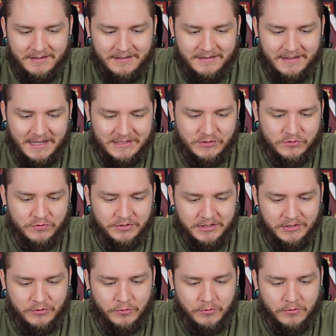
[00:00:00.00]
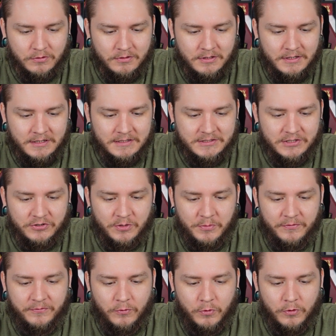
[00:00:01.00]
That's really cool. So
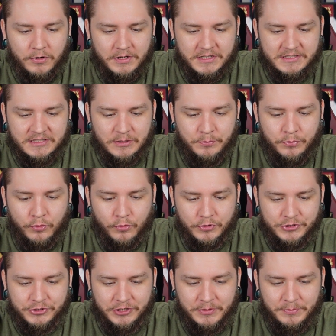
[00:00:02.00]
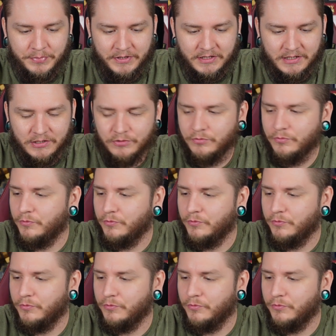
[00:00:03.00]
number 4 is the portrait pen,